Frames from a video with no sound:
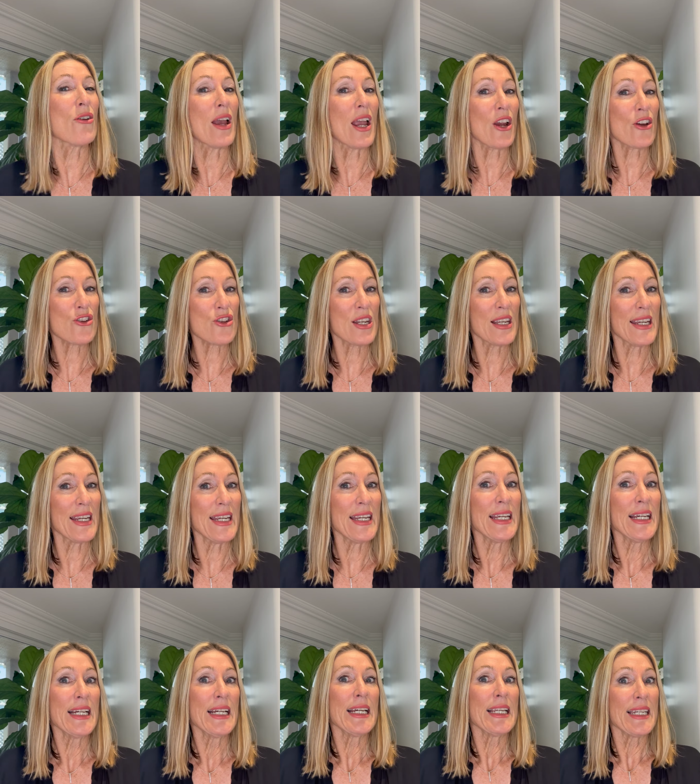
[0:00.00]
are
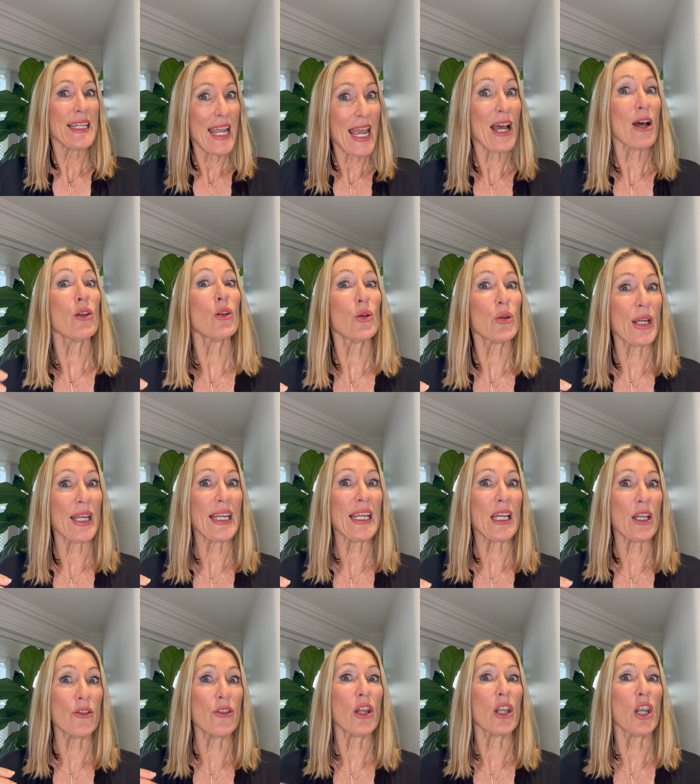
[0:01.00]
actually now looking
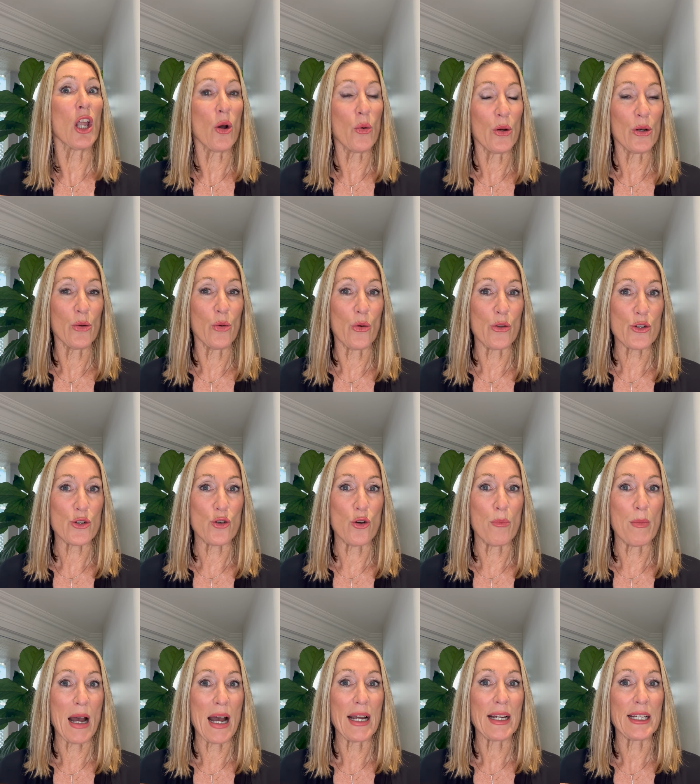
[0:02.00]
in the Lower North Shore
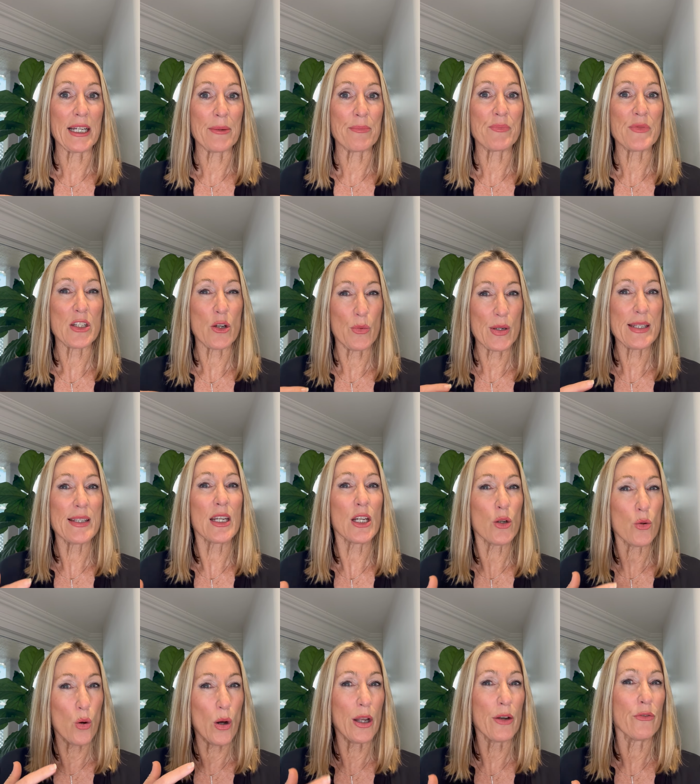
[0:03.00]
market. So we're seeing
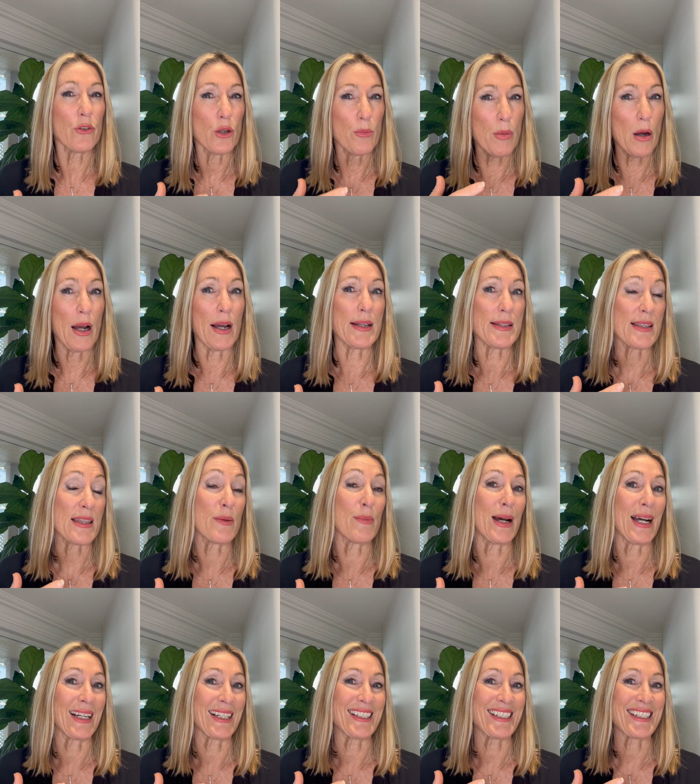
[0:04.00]
quite a few buyers in the
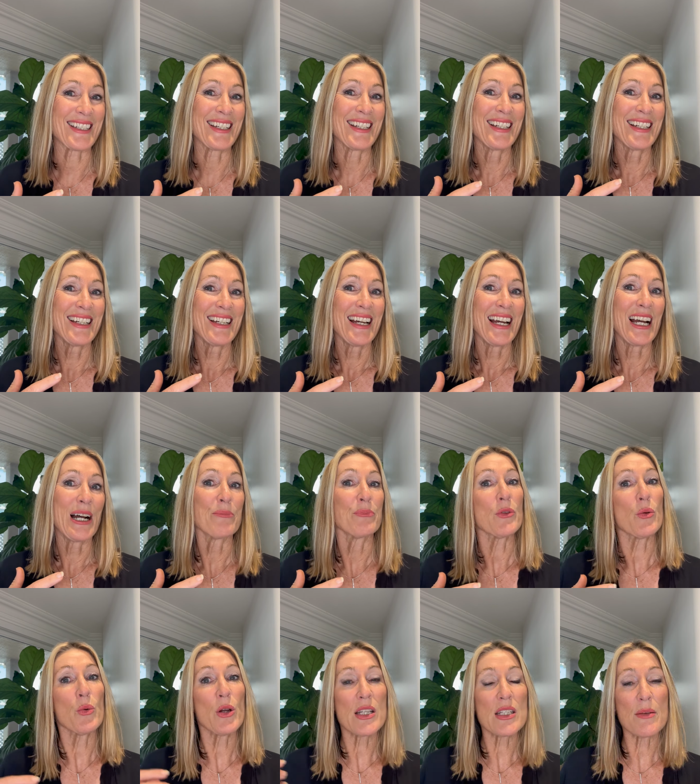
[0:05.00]
market.
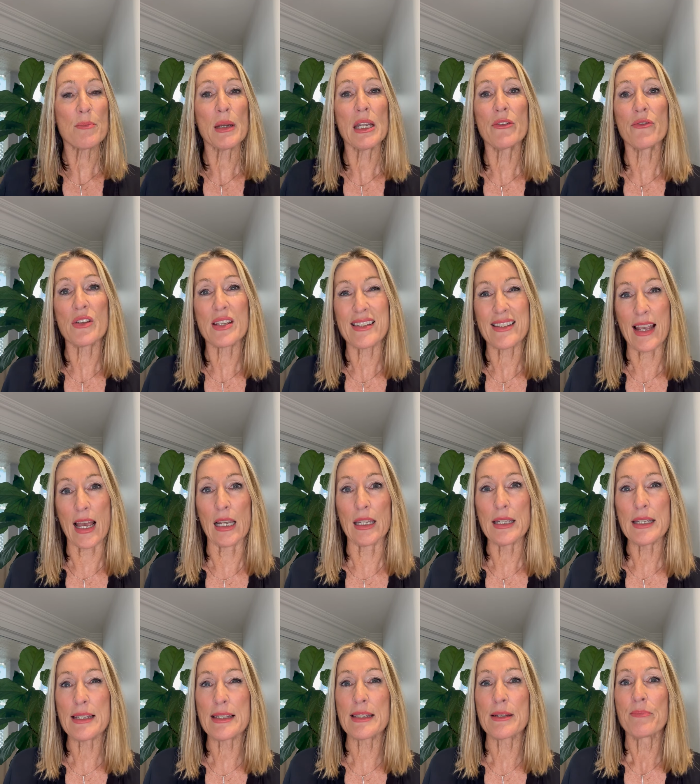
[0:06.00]
What does it mean for
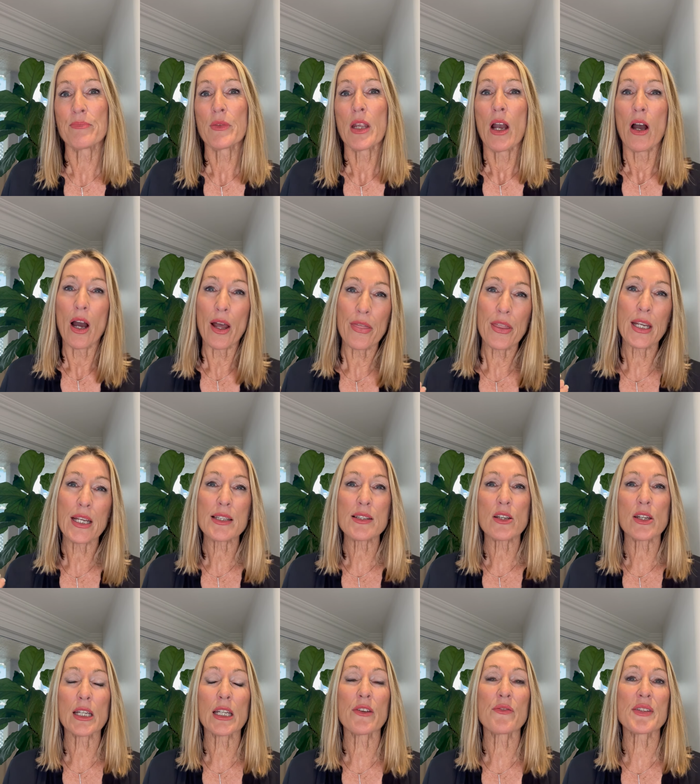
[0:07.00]
sellers? I think it's
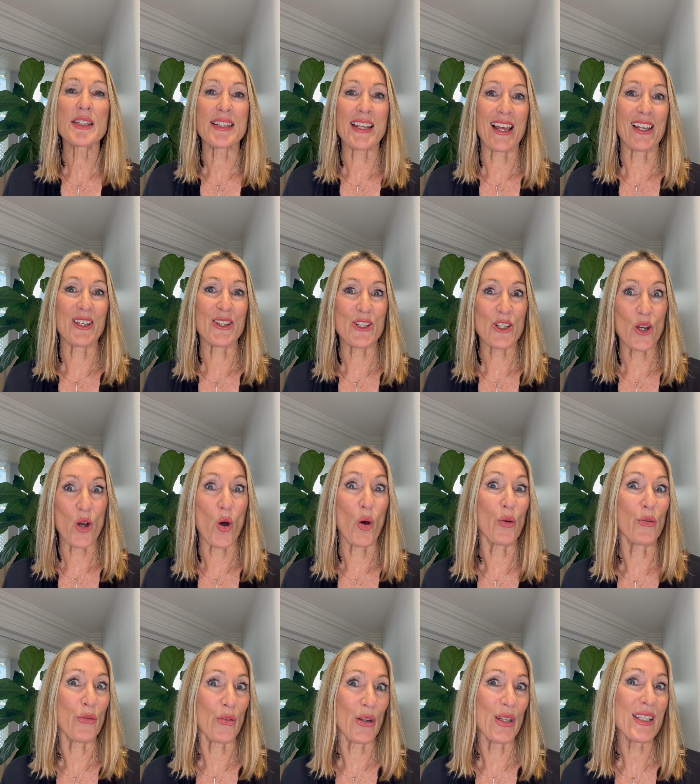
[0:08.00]
going to give sellers
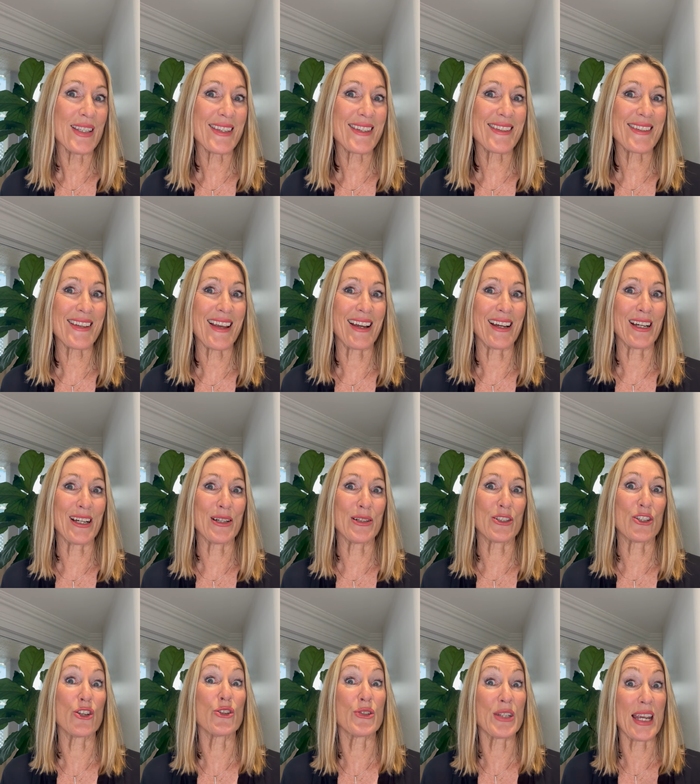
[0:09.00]
confidence
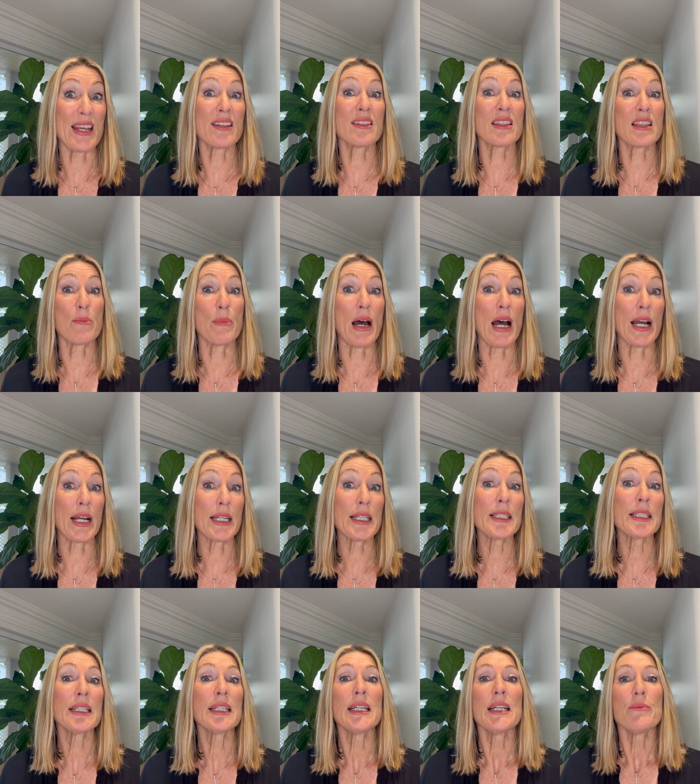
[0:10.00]
to test the
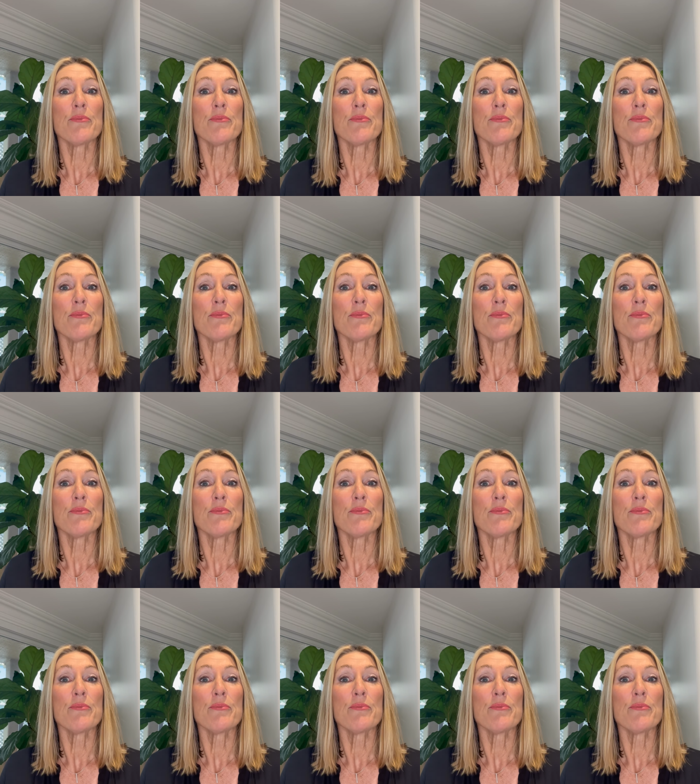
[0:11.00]
market.